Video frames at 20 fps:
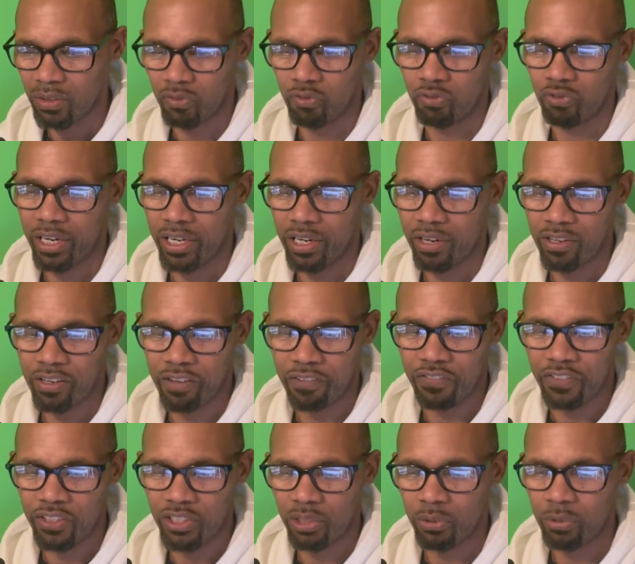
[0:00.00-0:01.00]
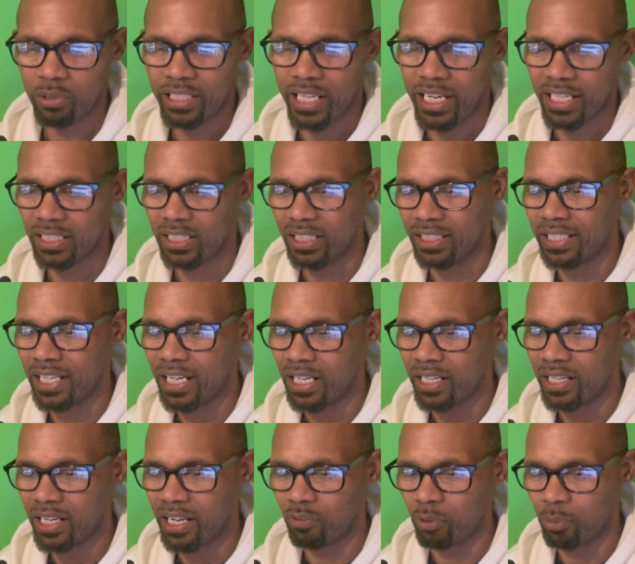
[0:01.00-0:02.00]
right here, the official was actually
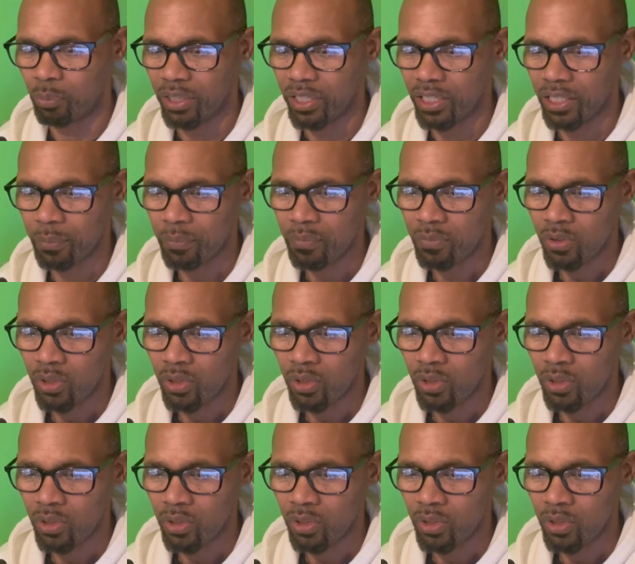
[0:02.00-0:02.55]
telling everybody,